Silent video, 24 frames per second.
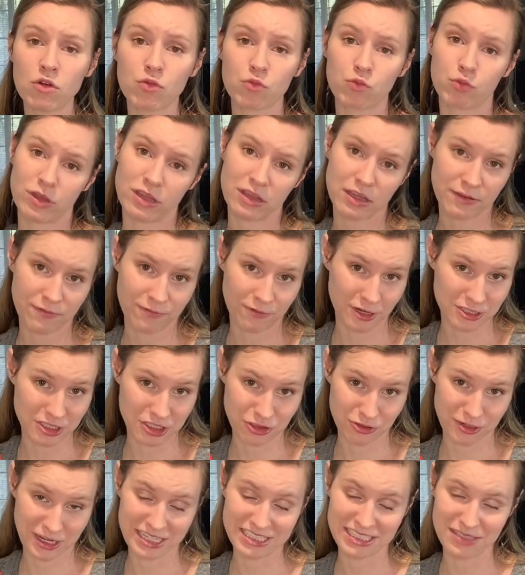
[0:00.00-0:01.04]
really
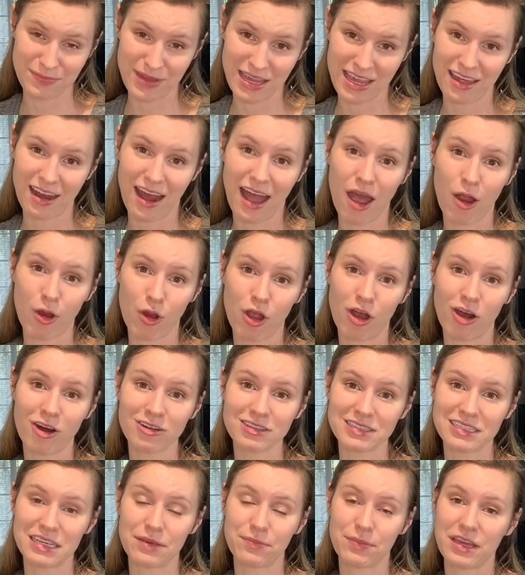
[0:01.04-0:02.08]
frustrates me at our
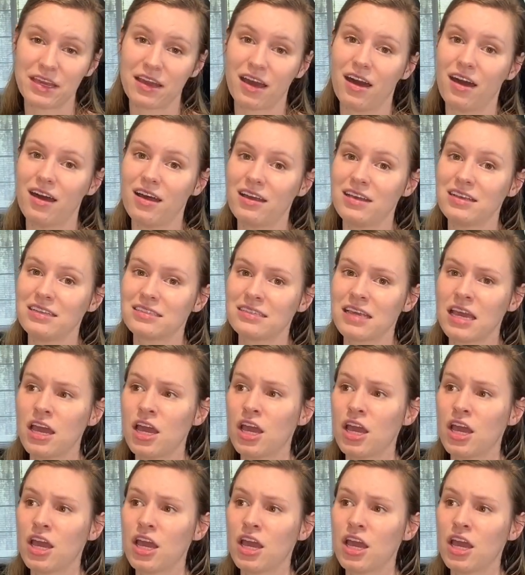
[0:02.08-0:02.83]
Aldi because